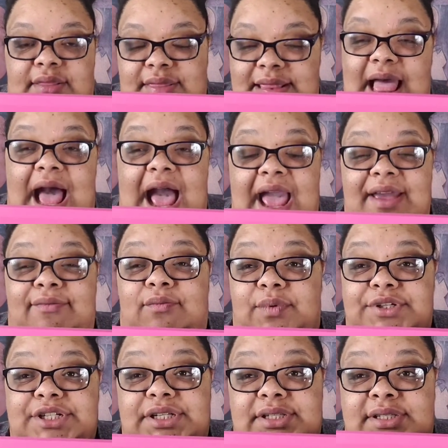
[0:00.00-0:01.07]
live,
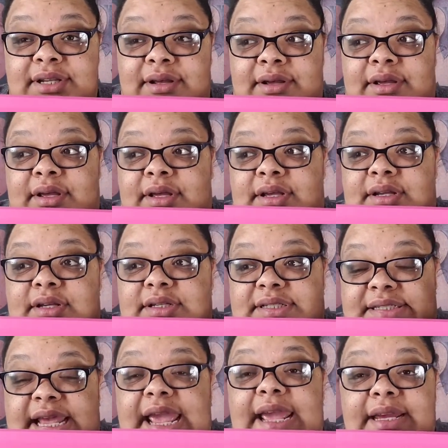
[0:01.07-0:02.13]
which is
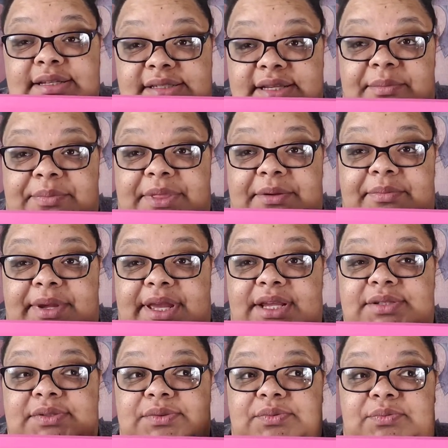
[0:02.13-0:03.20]
saying something
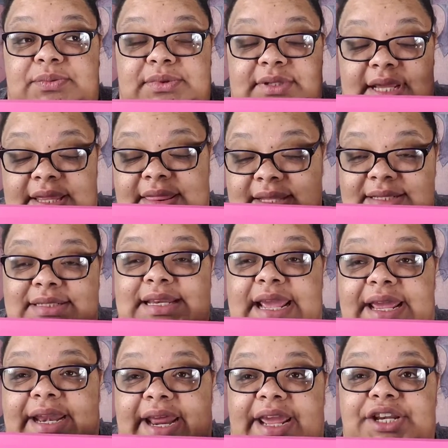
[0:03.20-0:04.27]
because in this
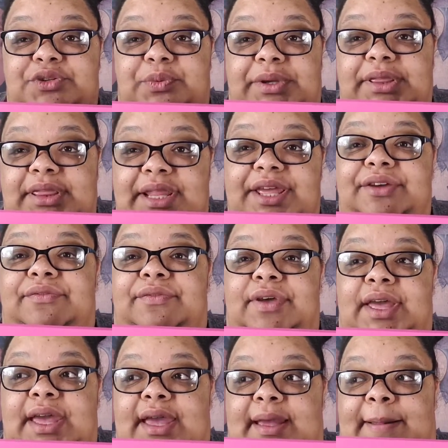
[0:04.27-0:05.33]
day and age we live
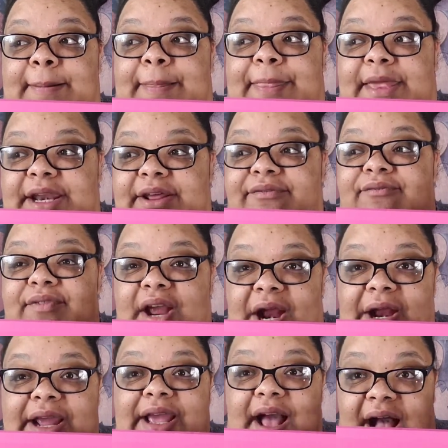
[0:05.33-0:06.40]
in a
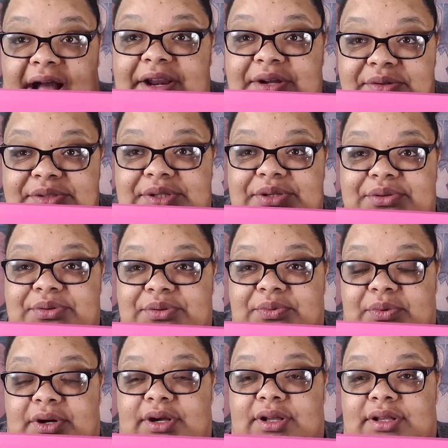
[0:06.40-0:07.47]
very auto-tuned
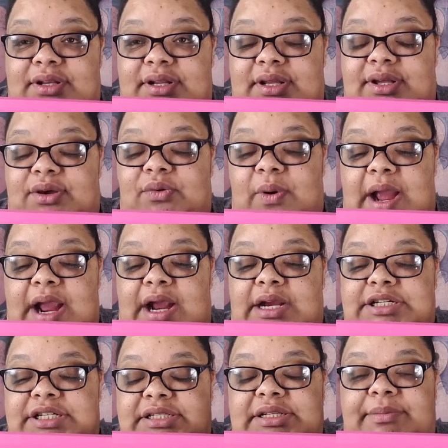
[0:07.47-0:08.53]
world
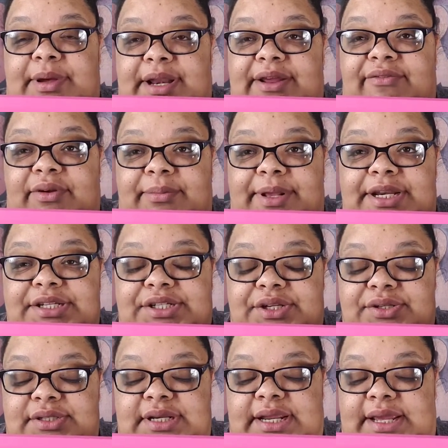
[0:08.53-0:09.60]
where just about everybody's
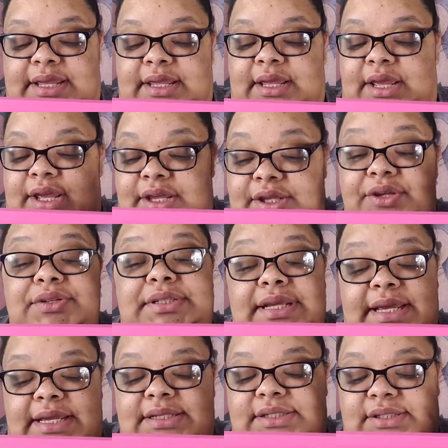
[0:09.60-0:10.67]
using it
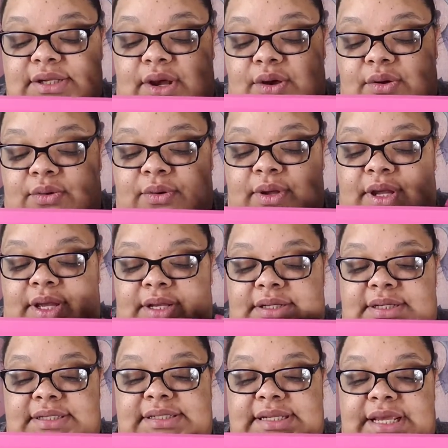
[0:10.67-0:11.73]
using it so
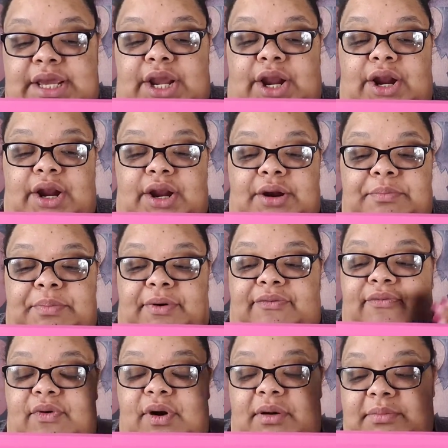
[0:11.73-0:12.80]
to see her
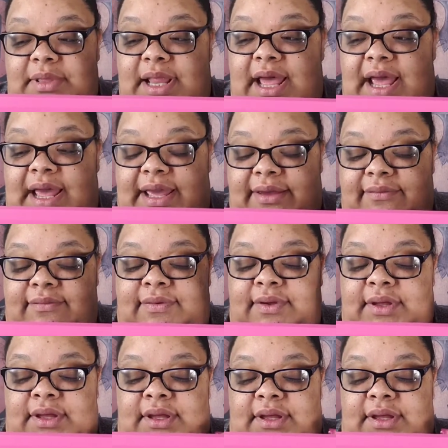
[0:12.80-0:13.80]
perform live